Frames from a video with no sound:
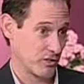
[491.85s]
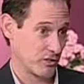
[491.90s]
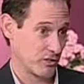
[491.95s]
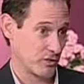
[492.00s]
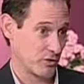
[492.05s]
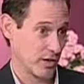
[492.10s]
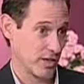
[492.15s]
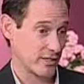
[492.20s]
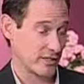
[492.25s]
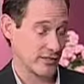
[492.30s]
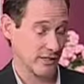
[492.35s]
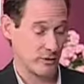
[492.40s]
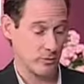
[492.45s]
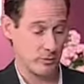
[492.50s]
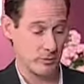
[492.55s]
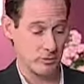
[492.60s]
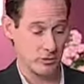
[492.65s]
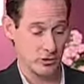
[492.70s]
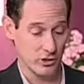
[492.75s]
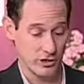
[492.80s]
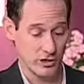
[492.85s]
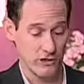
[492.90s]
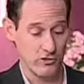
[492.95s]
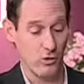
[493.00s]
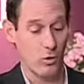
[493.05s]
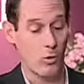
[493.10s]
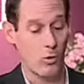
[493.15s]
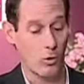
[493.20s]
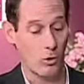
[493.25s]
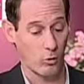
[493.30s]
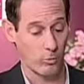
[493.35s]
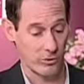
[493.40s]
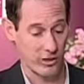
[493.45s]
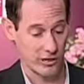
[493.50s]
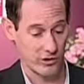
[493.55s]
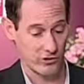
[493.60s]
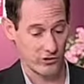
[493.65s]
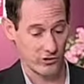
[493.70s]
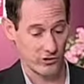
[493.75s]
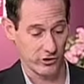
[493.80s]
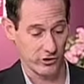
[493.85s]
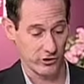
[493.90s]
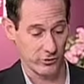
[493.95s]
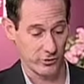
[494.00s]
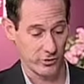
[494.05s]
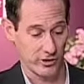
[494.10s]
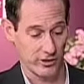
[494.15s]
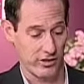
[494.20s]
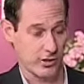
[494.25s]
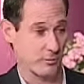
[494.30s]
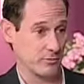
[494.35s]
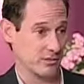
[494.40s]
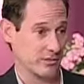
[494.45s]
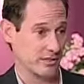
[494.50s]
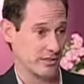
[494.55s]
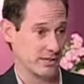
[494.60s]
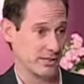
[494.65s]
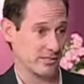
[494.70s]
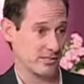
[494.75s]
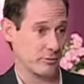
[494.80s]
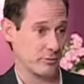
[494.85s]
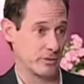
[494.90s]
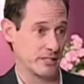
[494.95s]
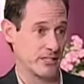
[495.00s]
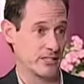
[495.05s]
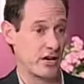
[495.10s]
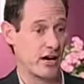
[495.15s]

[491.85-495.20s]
So I'd say to people, look at the whole picture when it comes to debt settlement,